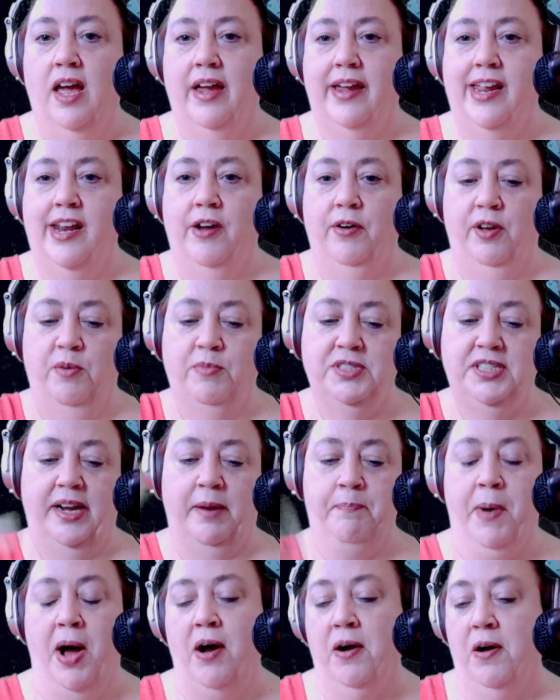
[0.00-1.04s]
you know, almost like
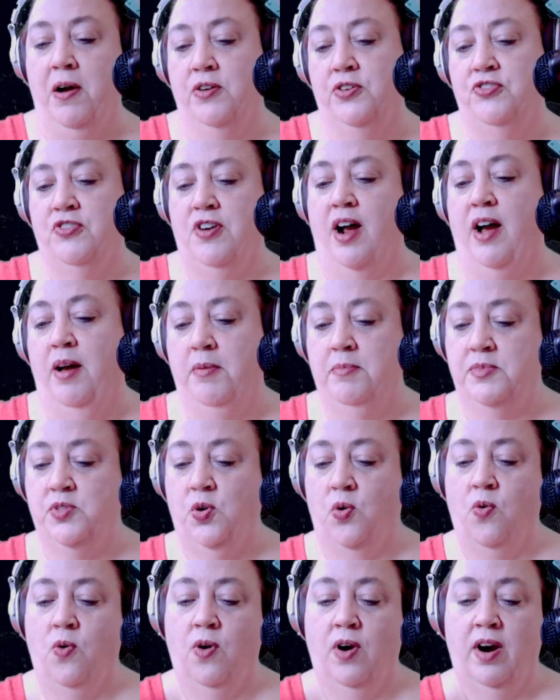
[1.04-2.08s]
bongo drums
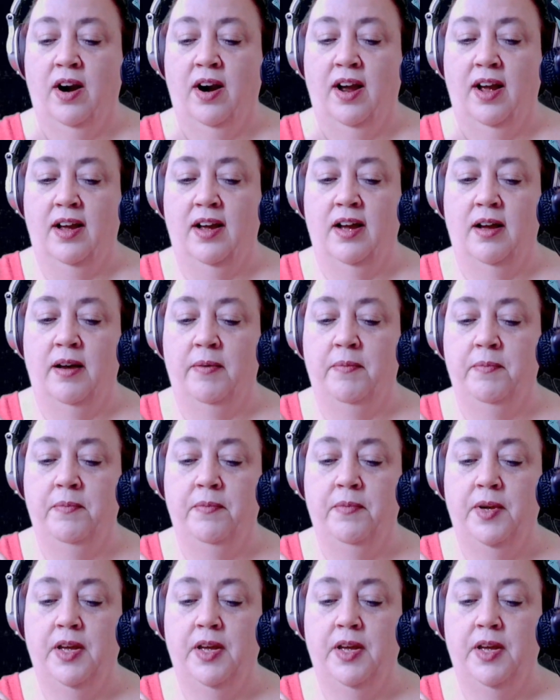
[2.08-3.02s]
or um,